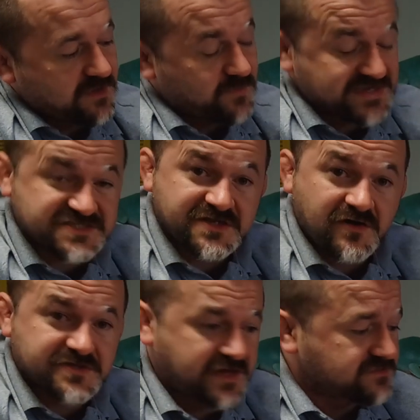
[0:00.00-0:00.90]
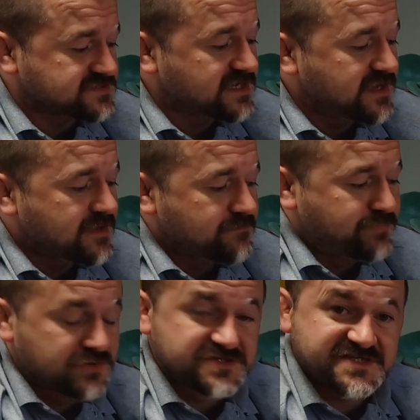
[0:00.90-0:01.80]
western hognose,
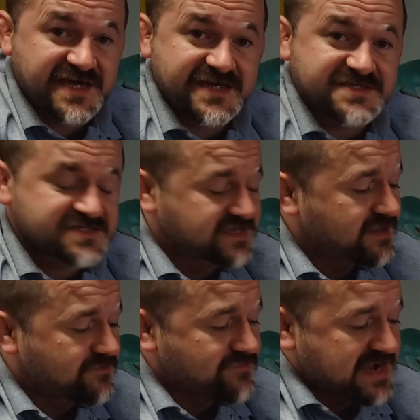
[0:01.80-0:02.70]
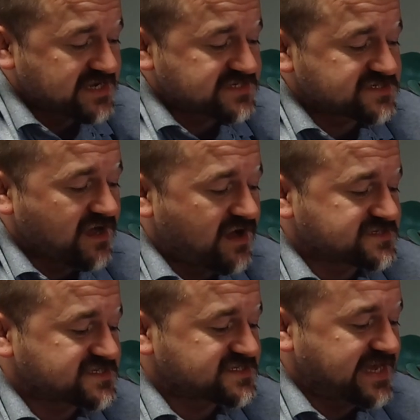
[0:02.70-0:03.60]
bull snakes, radix
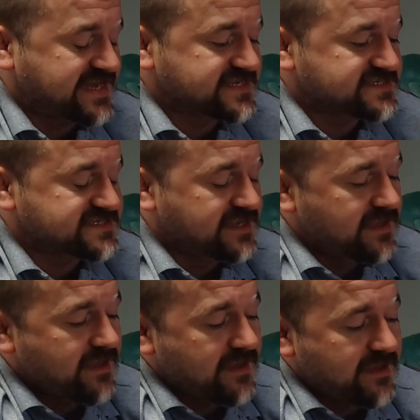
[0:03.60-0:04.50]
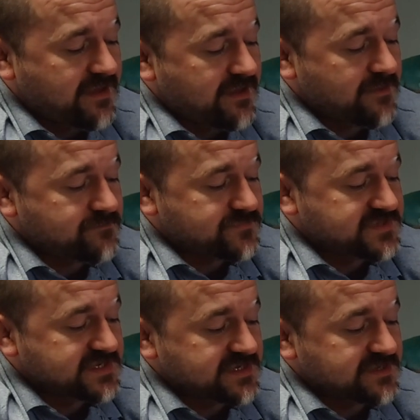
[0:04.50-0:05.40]
garter snakes,
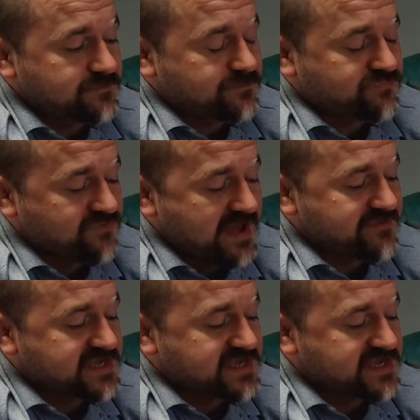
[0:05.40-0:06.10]
the prairie